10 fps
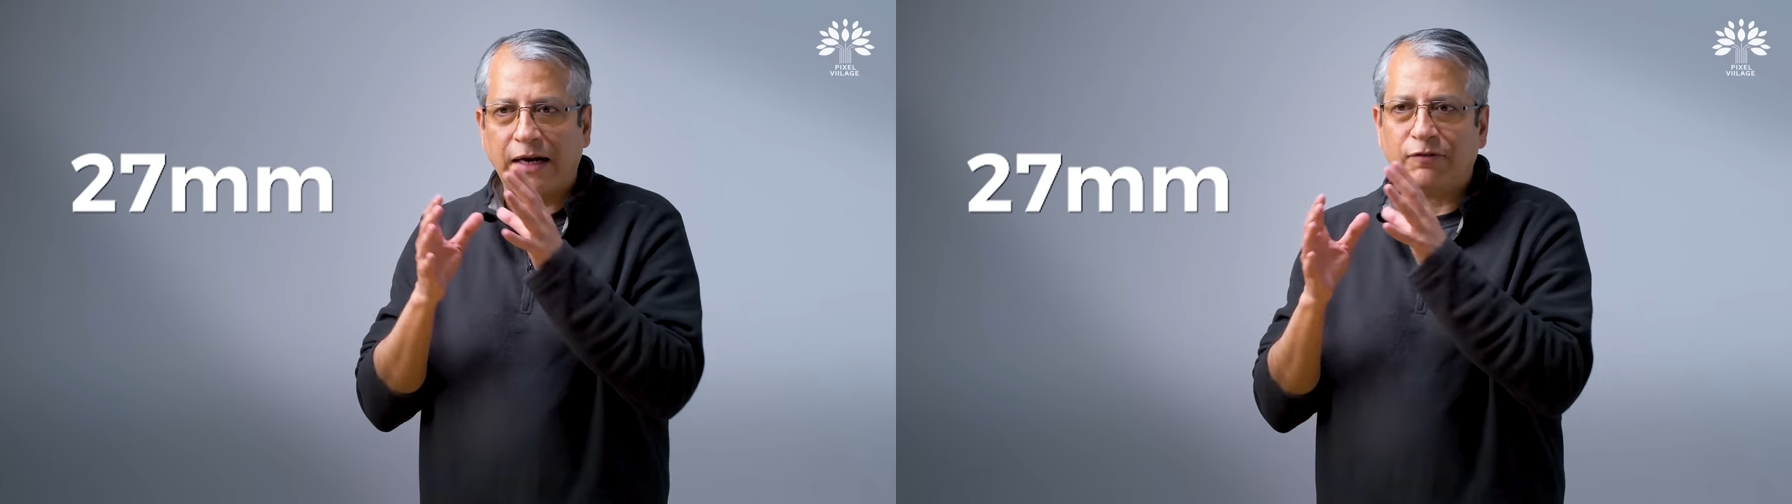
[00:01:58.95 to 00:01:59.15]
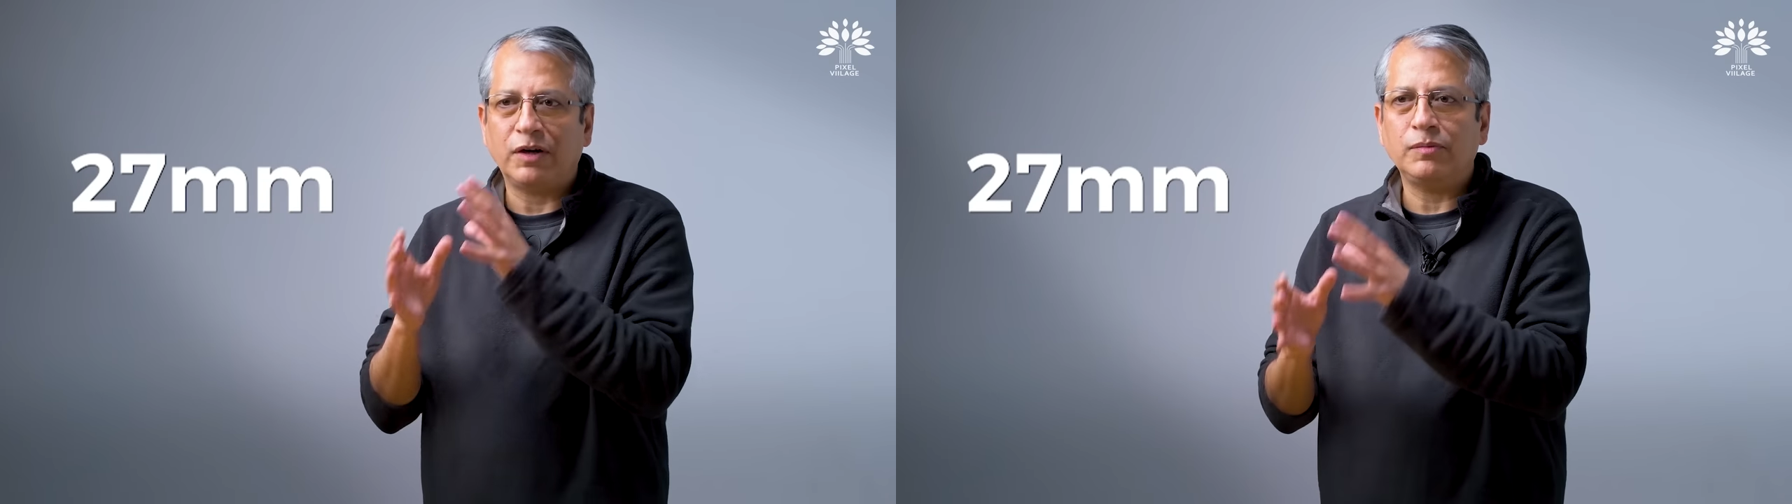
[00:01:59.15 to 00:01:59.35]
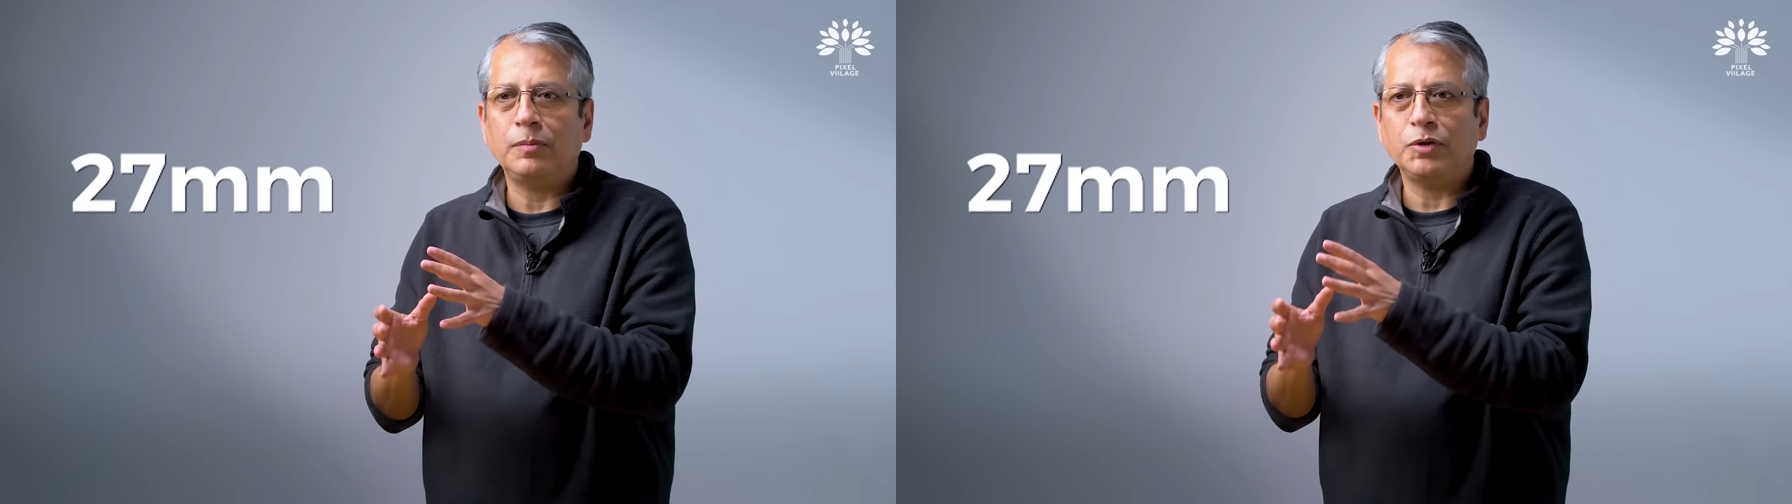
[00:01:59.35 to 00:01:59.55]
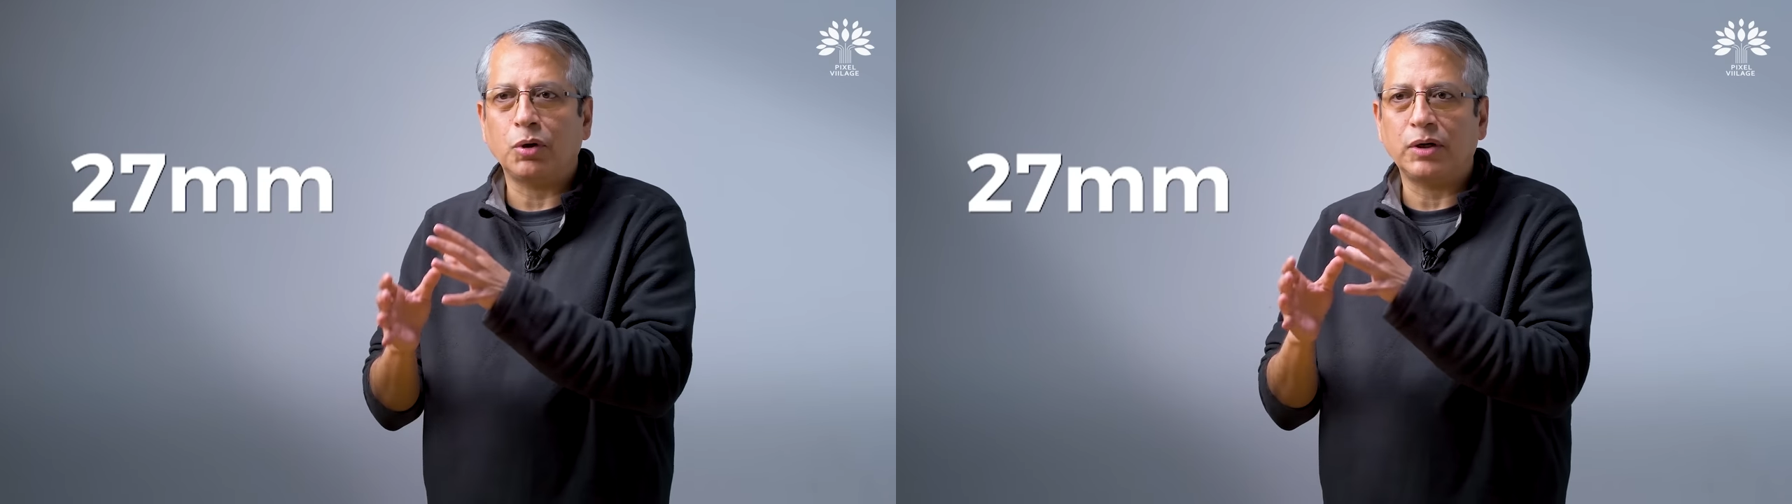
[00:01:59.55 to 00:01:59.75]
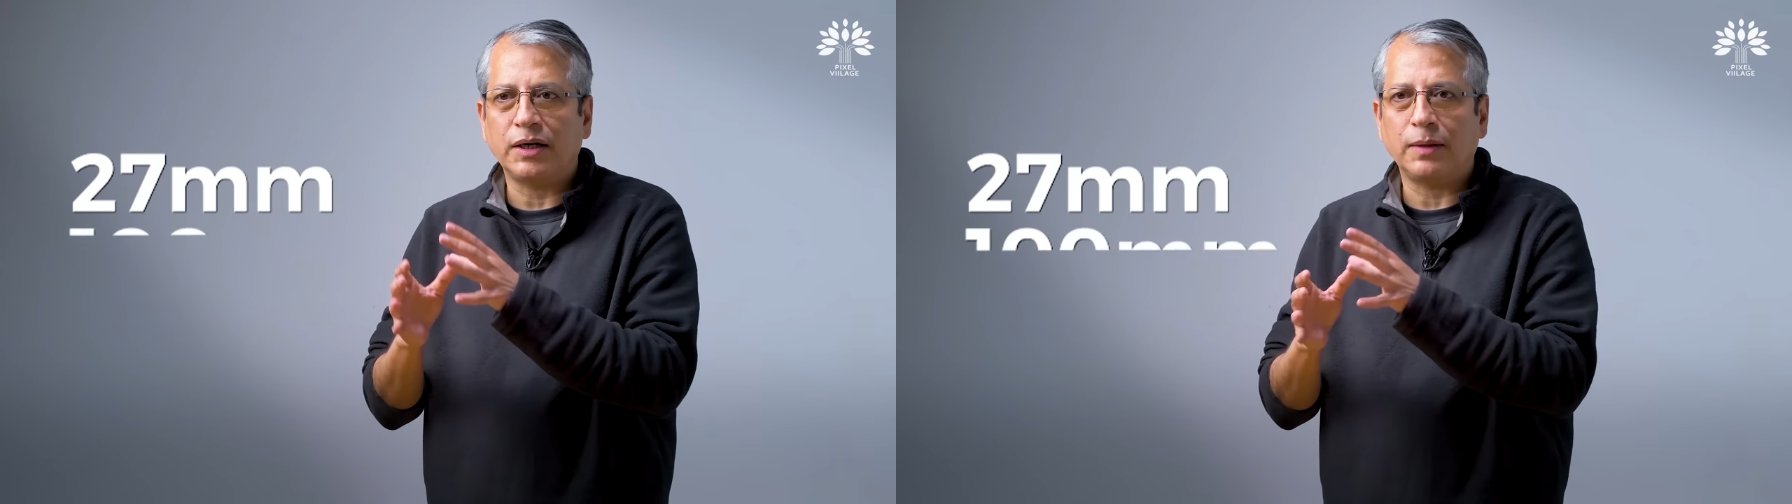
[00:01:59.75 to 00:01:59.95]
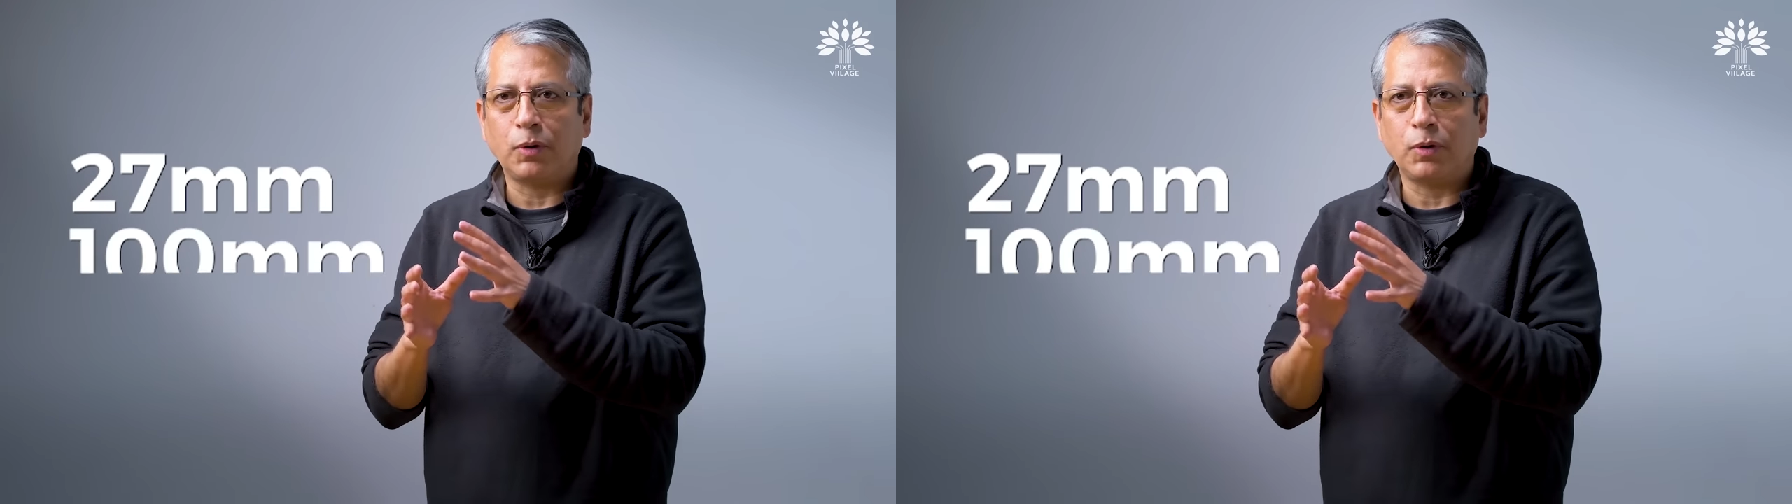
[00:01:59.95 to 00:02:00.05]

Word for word: and one will be shot at